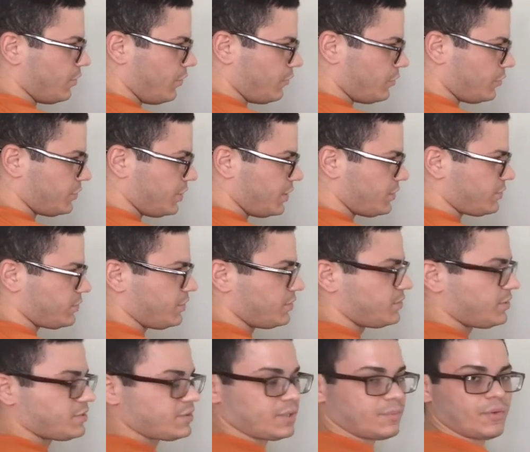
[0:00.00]
of rotation
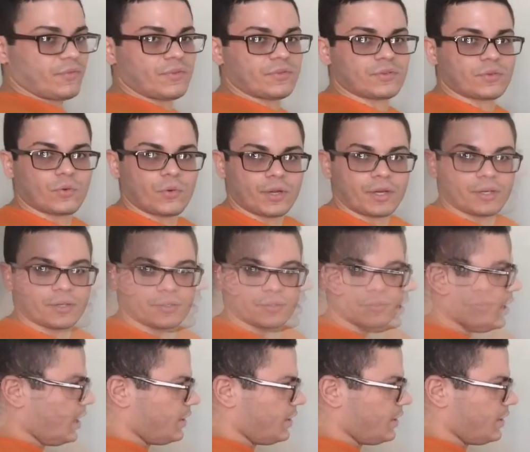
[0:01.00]
is the same of the square,